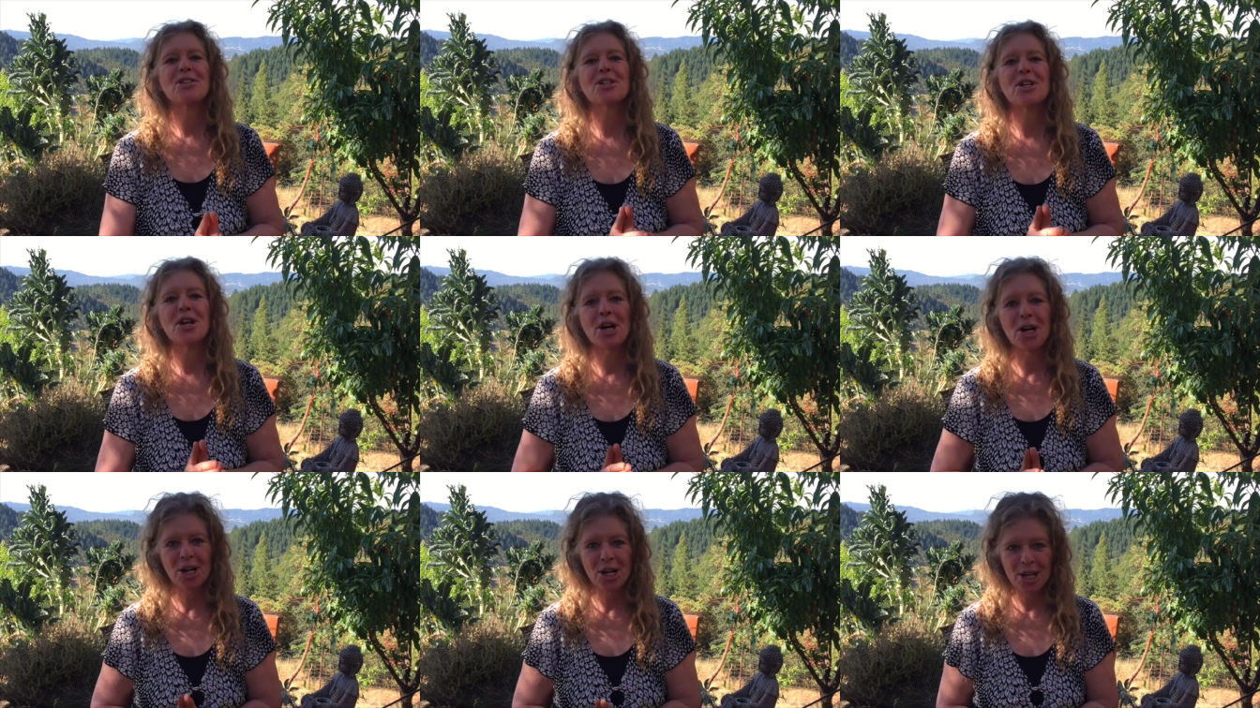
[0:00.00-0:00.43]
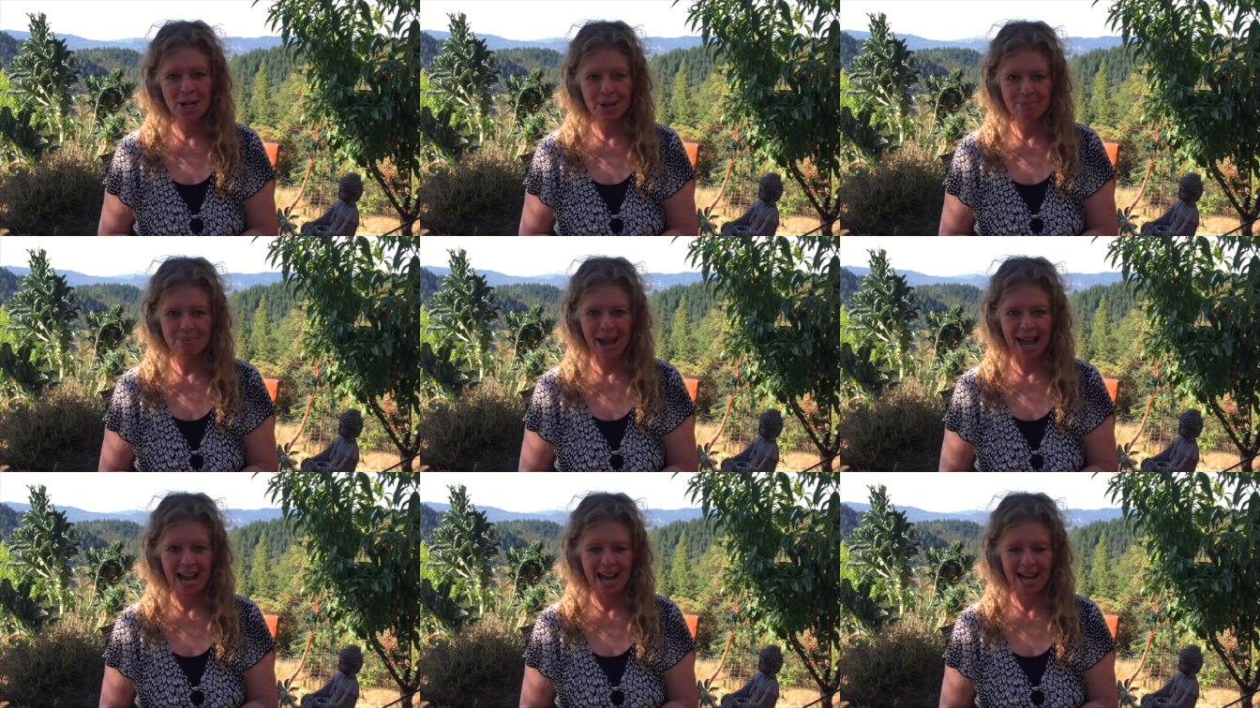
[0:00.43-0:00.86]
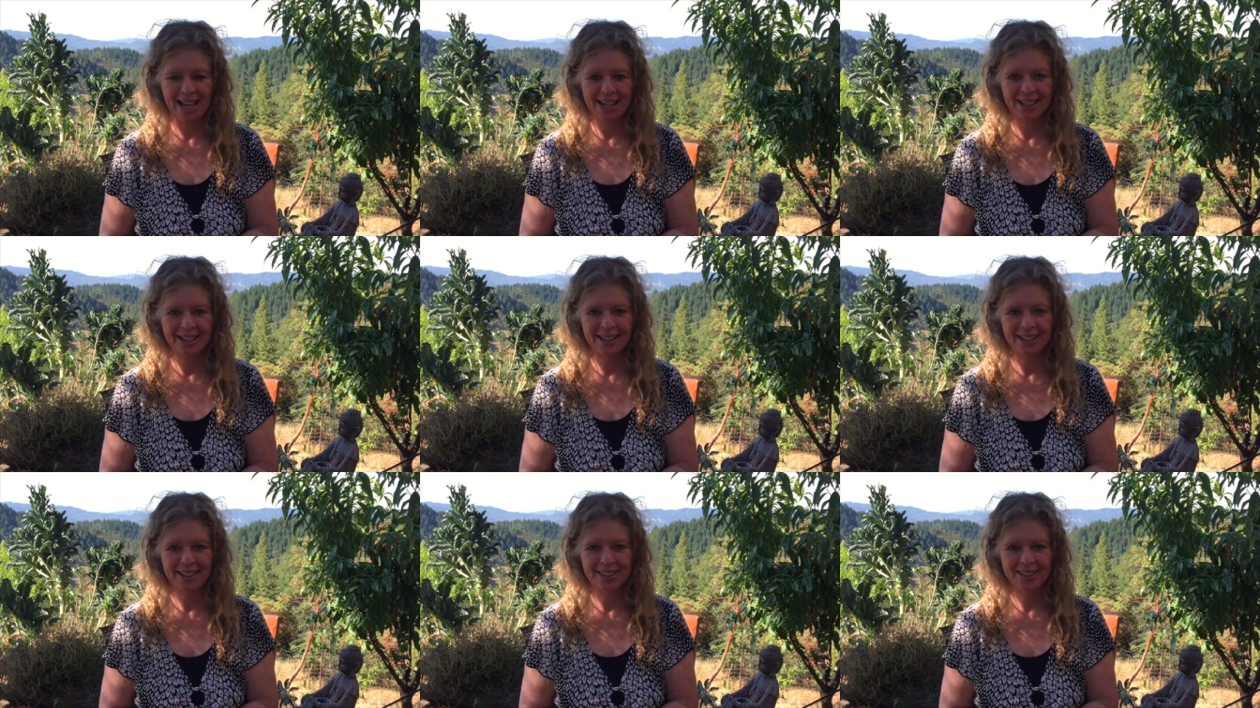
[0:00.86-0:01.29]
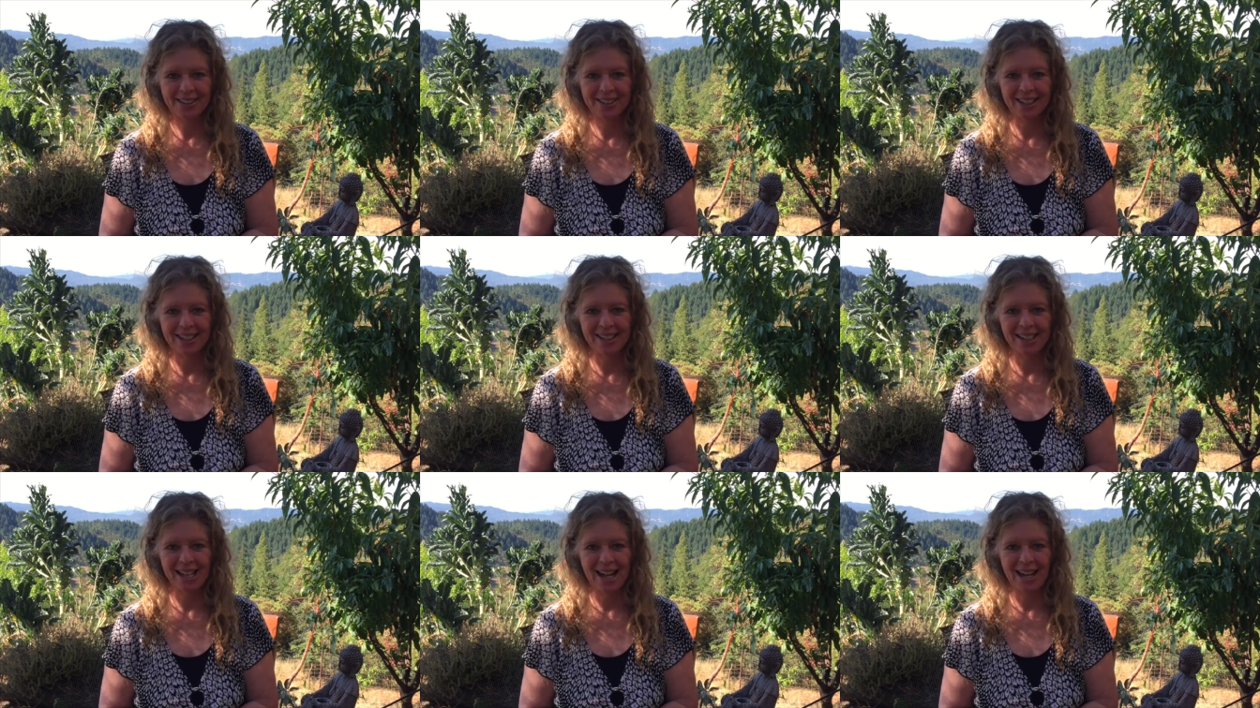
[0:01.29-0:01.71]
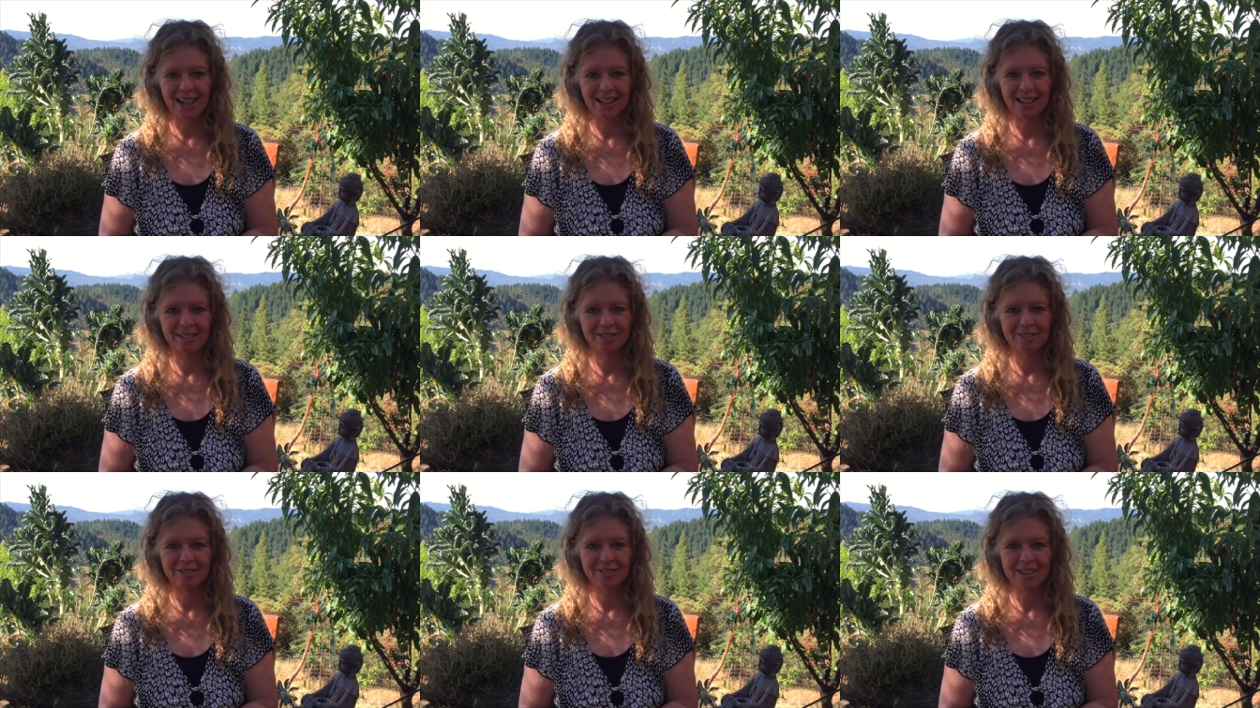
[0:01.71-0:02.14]
turning back the clock
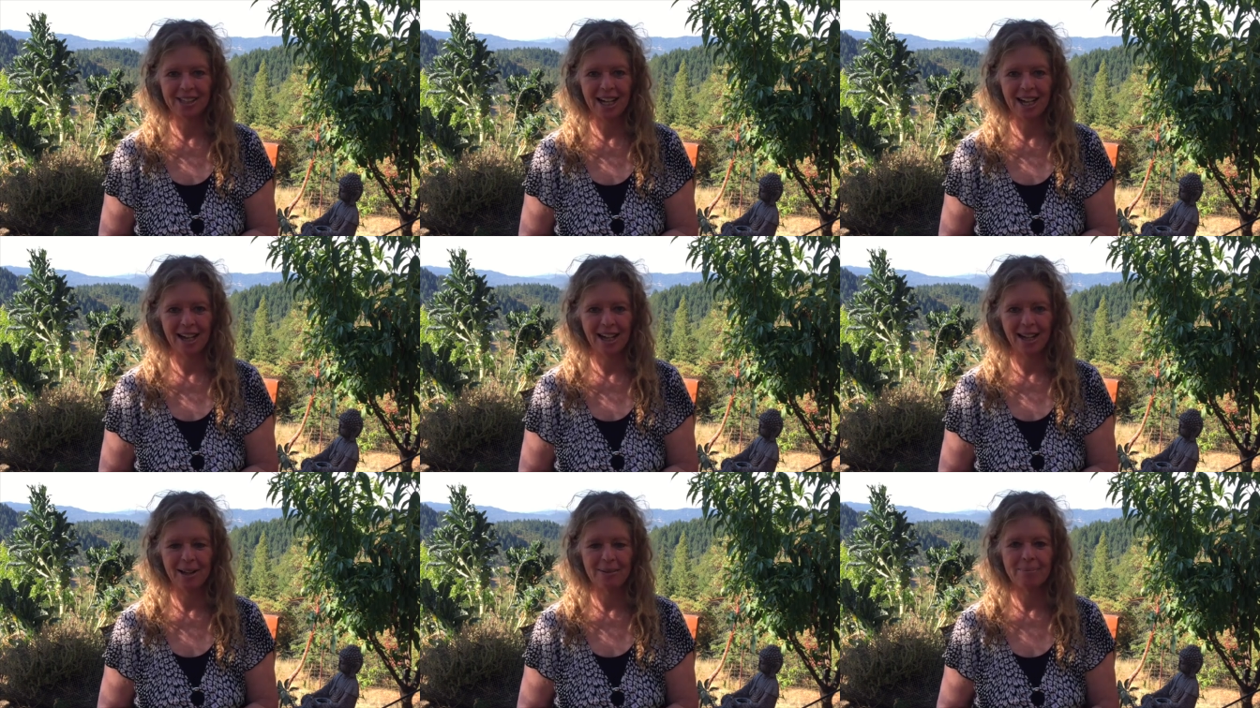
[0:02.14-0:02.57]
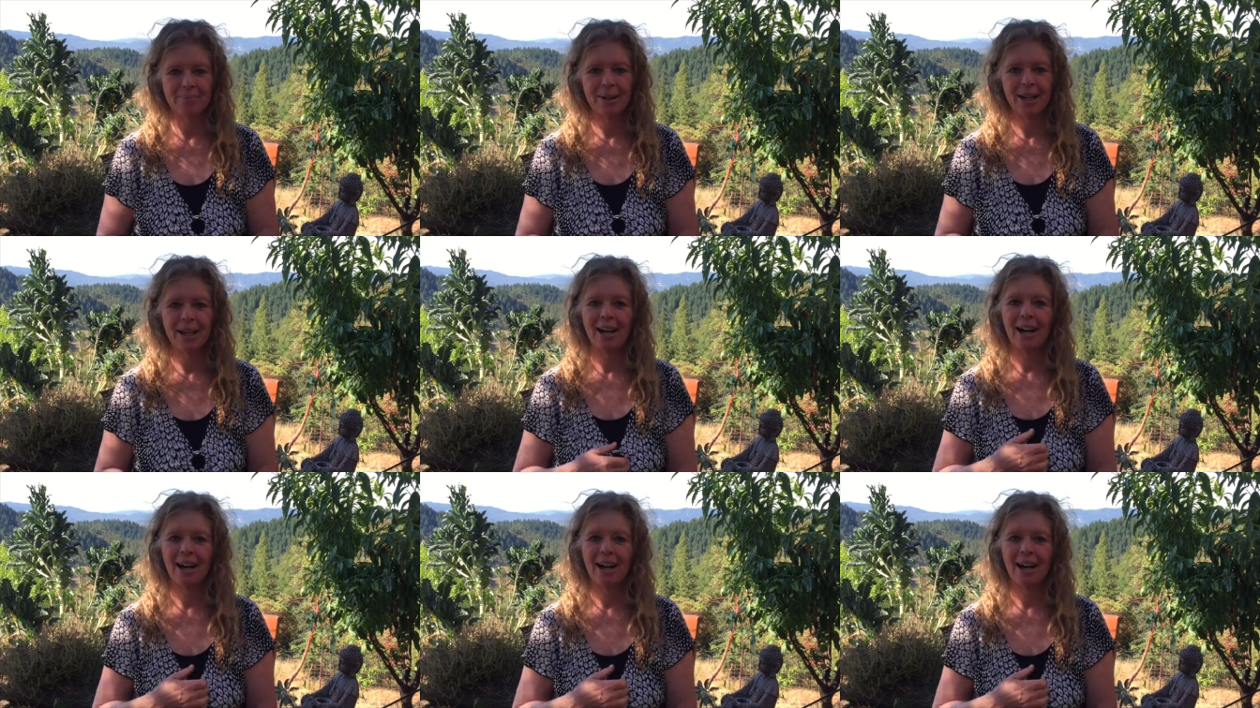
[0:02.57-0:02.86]
of time.